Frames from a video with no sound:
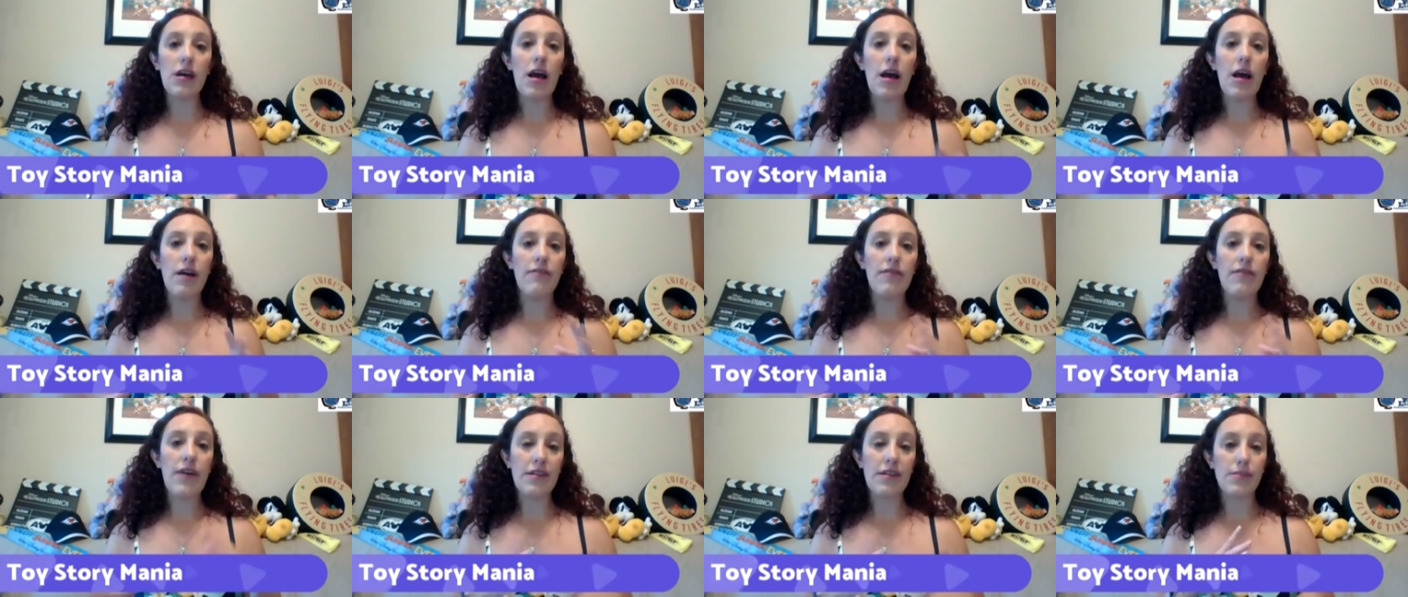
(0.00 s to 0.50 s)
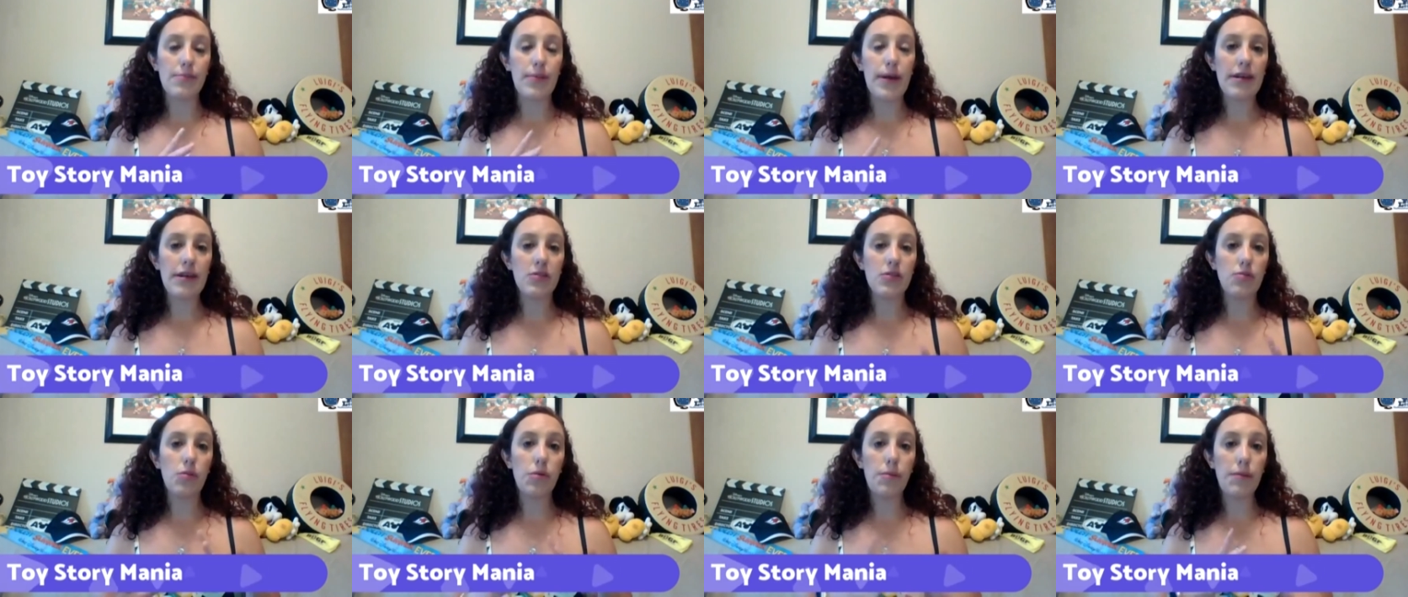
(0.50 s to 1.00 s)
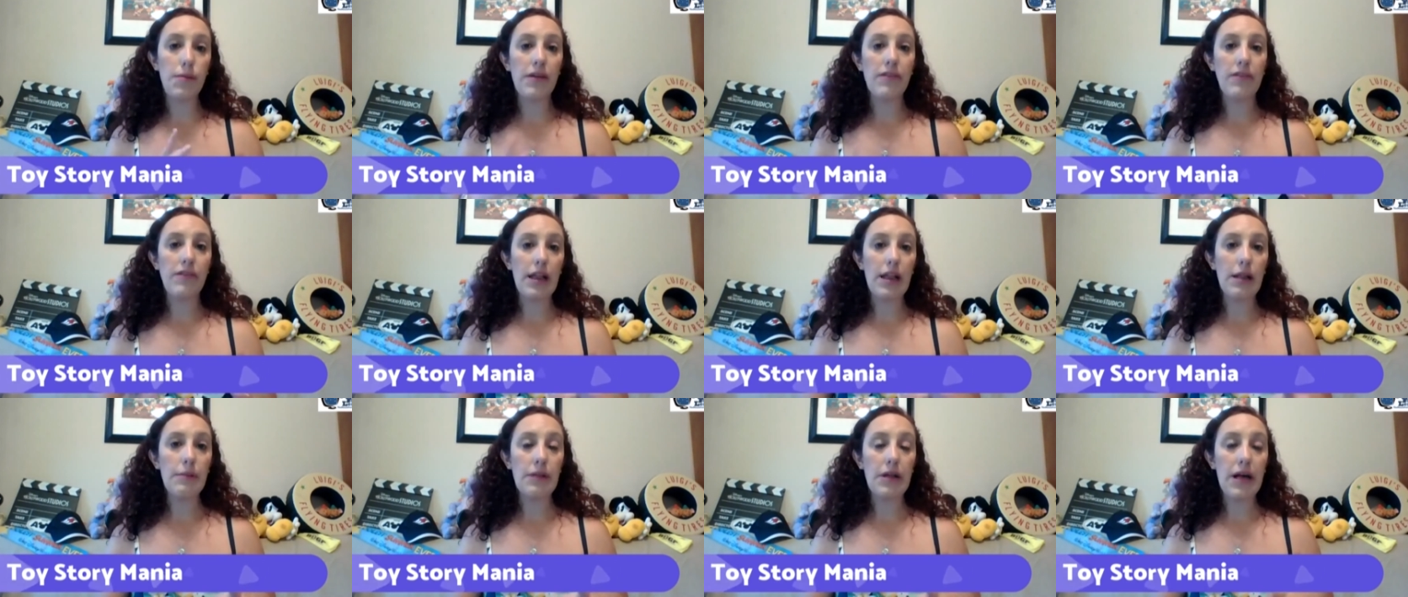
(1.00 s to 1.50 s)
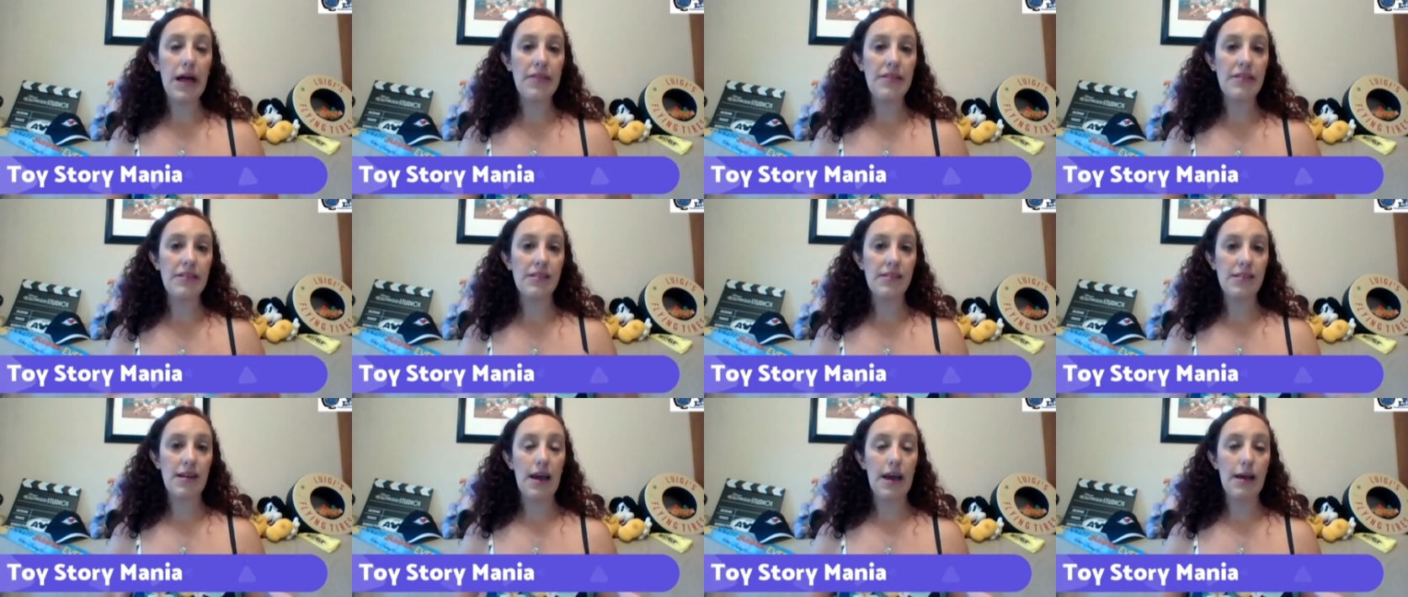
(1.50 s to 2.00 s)
Fast Pass will be available at
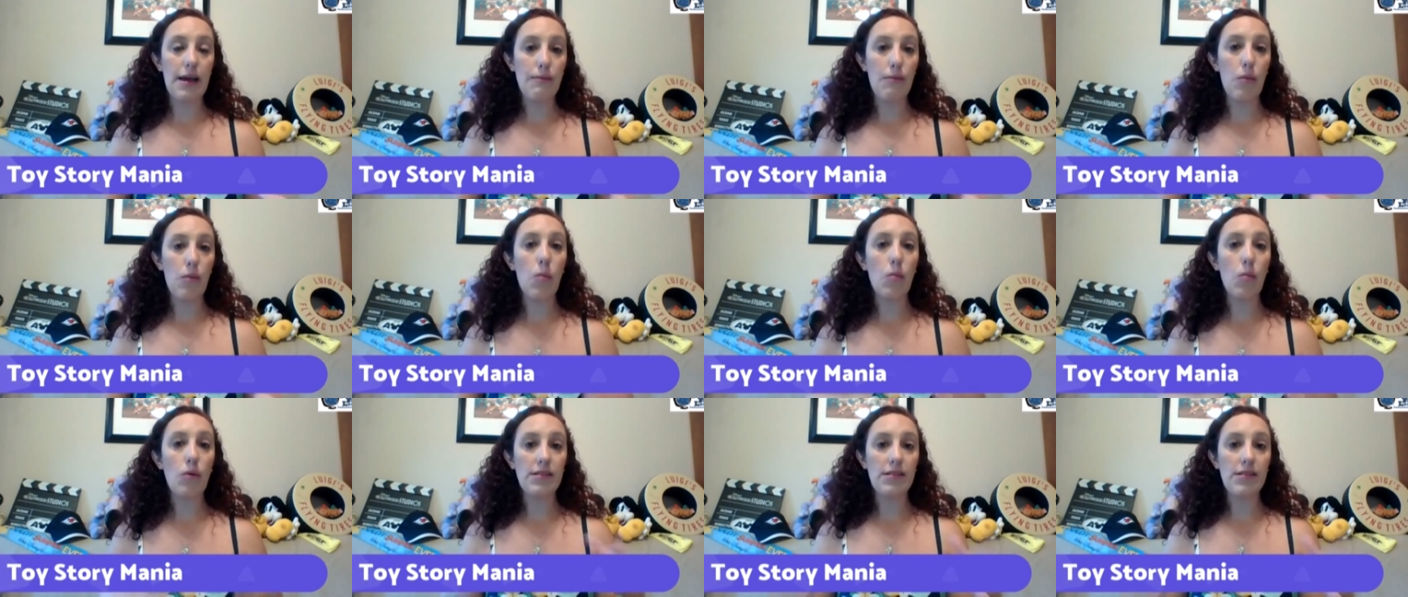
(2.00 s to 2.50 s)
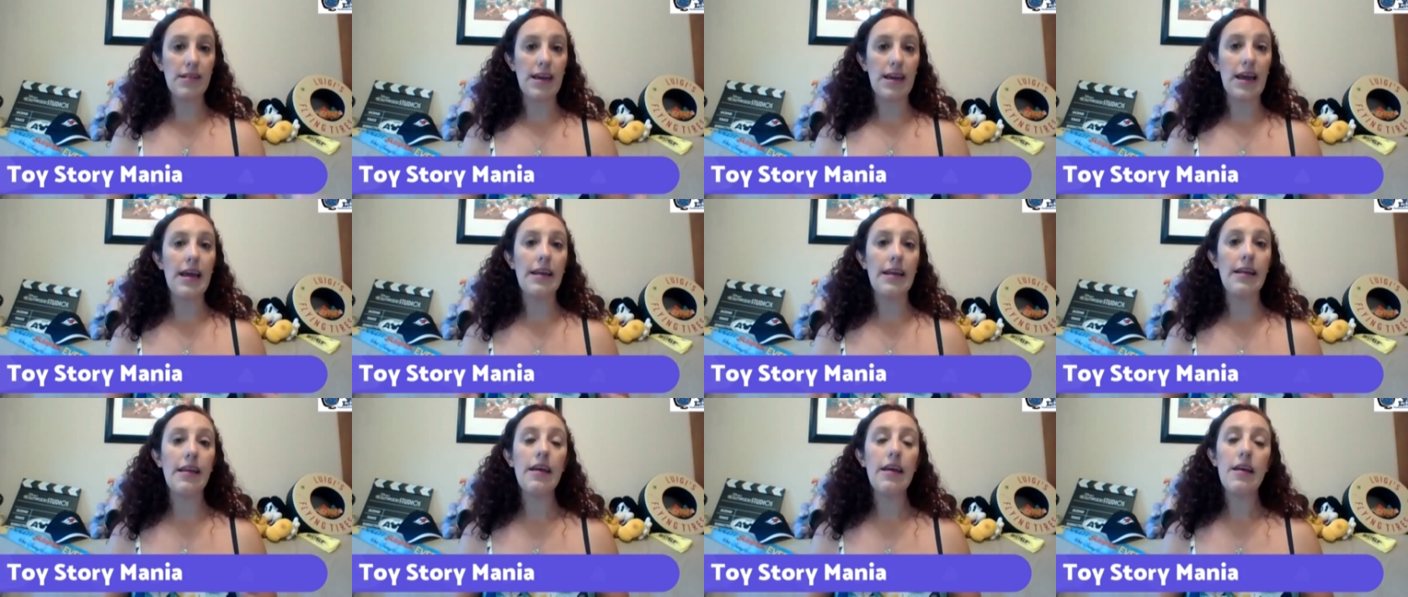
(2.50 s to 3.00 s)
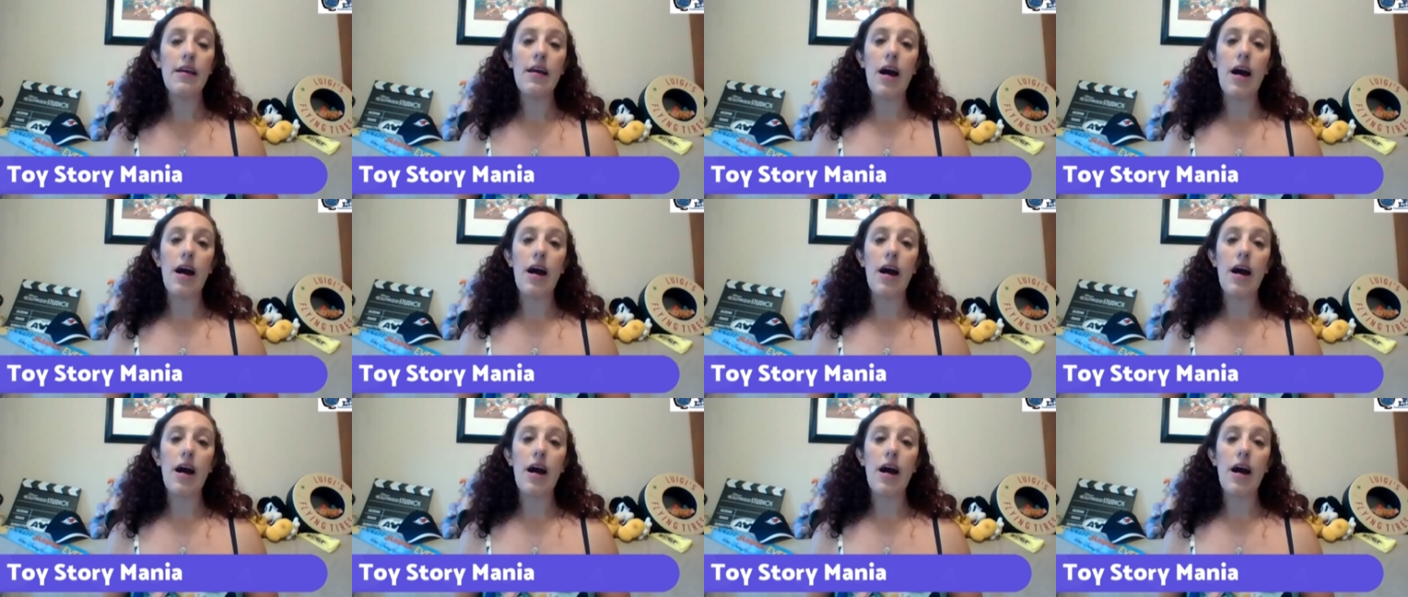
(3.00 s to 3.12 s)
this time once again,